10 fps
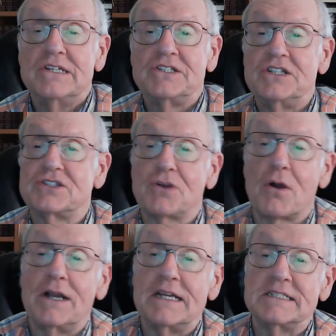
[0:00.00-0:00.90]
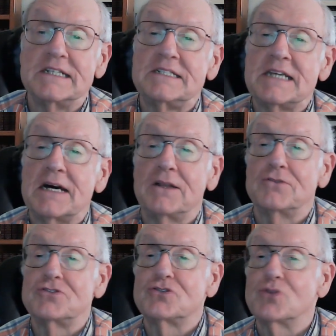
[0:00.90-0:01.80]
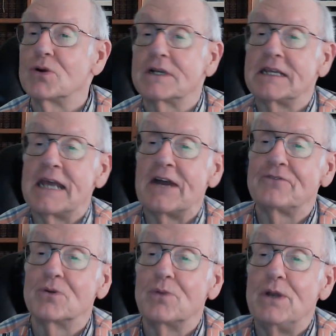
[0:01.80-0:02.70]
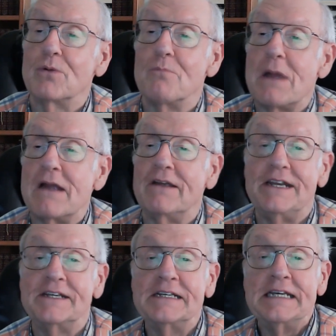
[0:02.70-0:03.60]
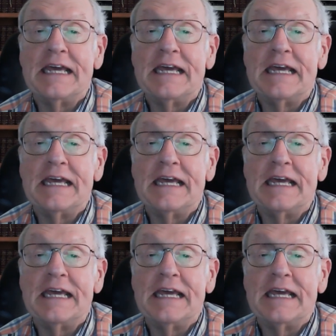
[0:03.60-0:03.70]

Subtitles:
She started as a teller shortly after we were married